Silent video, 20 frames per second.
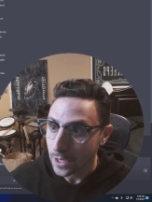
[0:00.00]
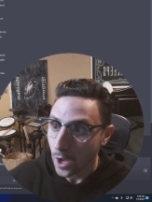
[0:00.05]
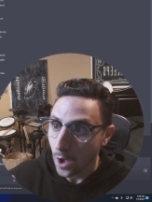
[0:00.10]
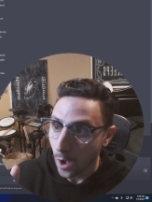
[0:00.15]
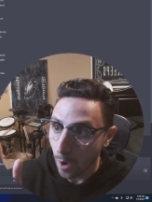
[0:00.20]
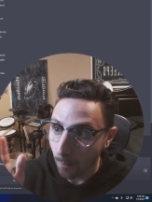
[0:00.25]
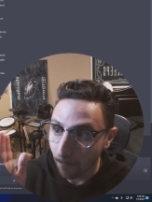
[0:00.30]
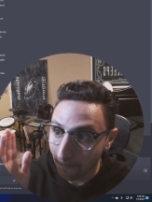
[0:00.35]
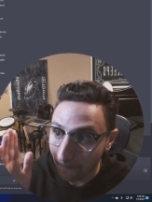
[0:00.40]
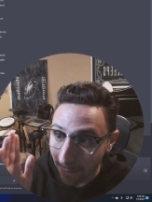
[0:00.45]

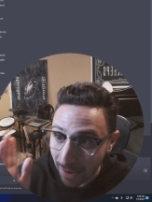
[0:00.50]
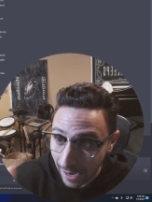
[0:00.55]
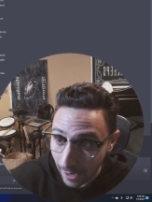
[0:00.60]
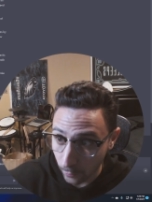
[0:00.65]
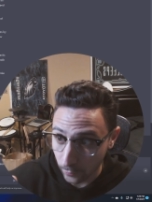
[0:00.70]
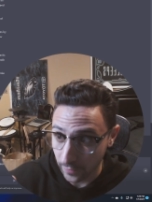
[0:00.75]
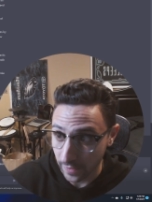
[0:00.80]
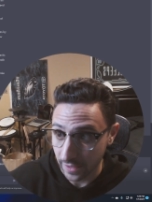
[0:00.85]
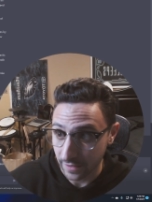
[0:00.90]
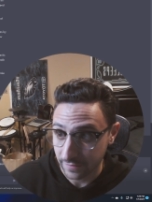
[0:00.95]
about
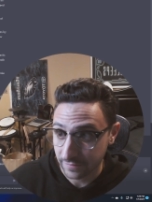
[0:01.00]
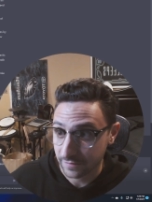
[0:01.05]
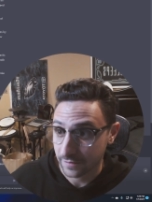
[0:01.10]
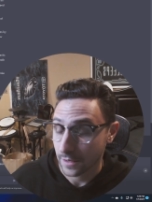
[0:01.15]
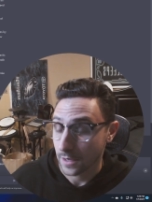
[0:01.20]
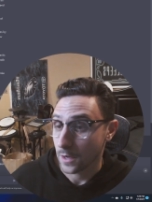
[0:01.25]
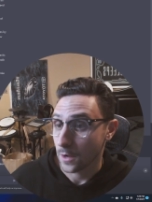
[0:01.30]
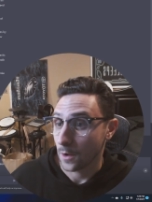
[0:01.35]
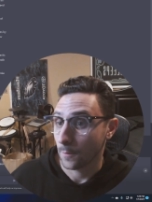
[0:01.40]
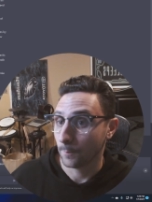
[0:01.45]
this.
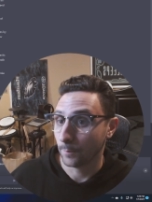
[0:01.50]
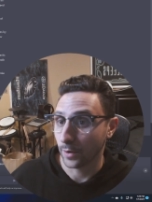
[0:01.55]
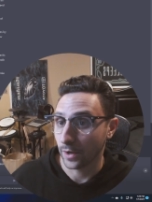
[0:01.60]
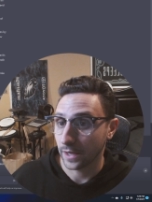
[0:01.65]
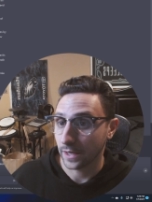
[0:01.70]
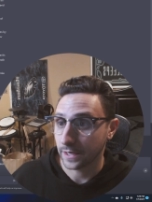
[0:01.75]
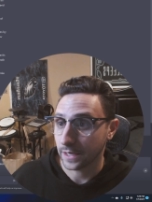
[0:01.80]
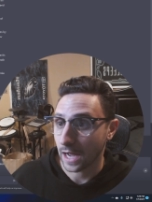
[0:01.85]
But